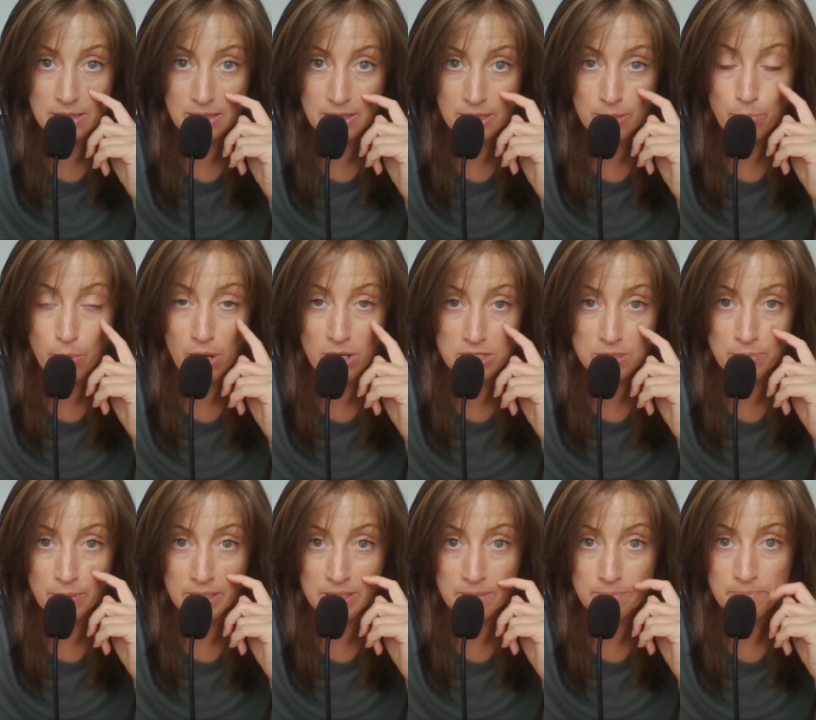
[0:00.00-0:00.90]
the pause
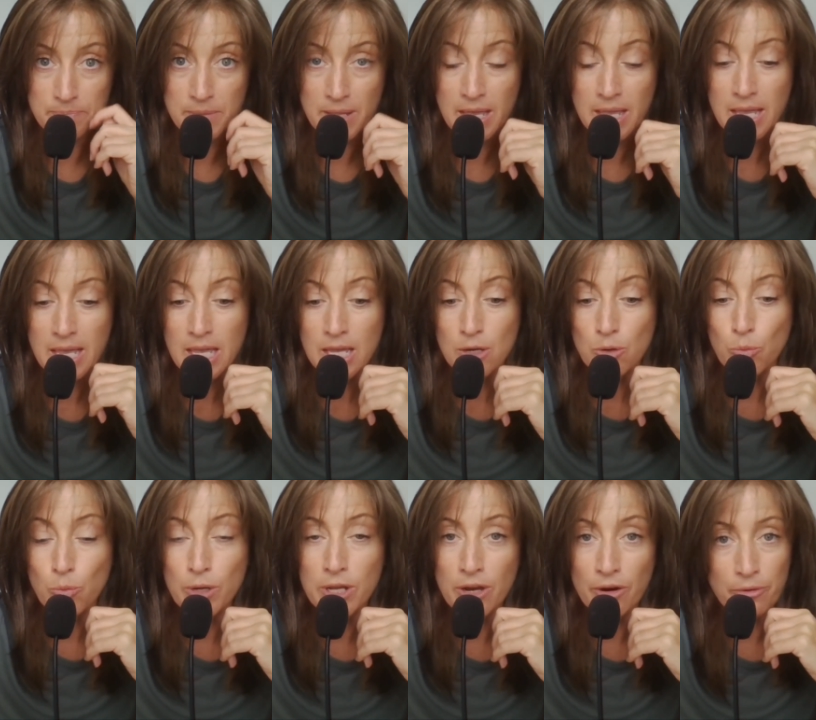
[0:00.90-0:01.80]
button.
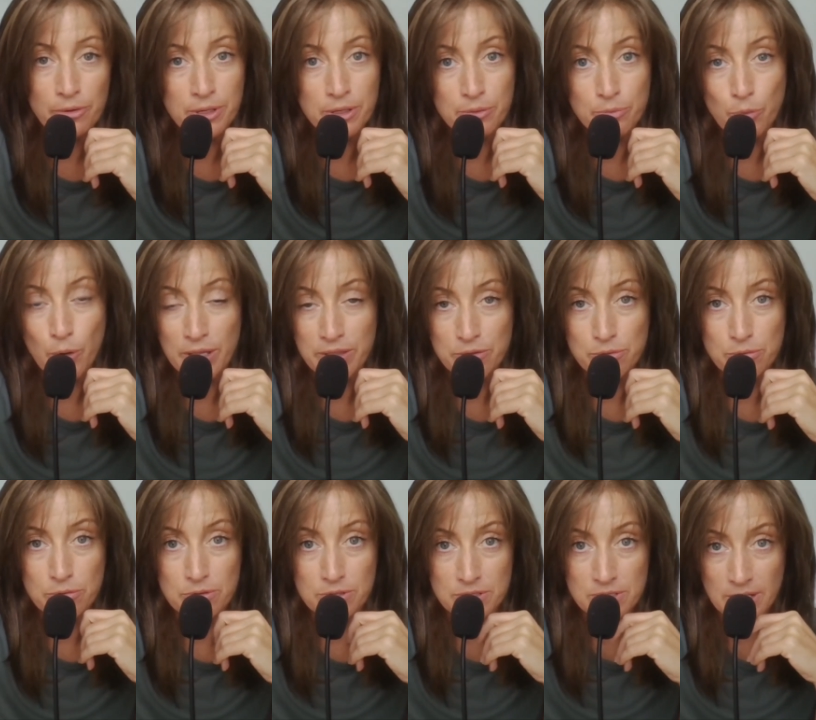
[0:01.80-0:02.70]
We already went
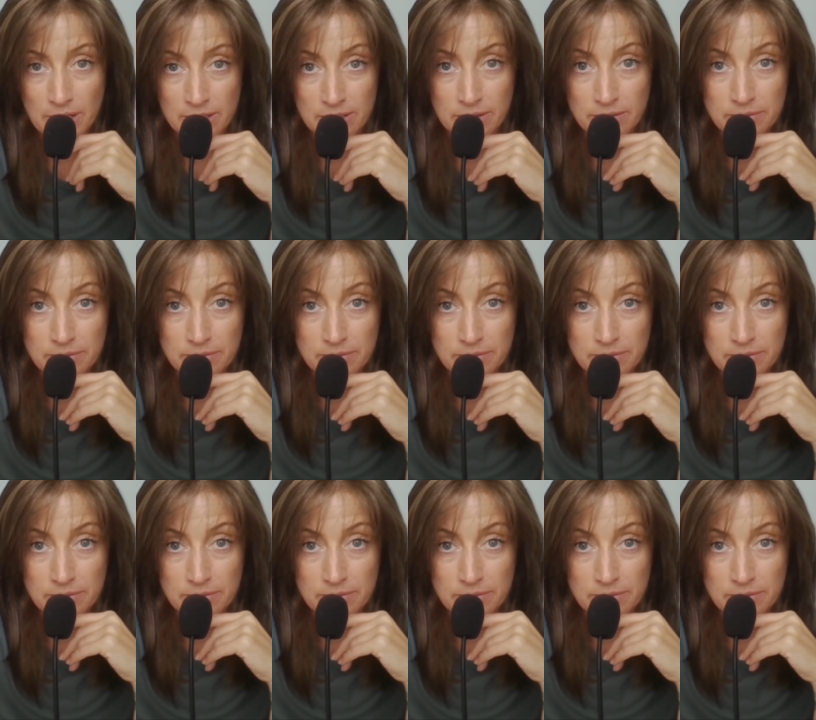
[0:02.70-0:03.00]
through the tunnel.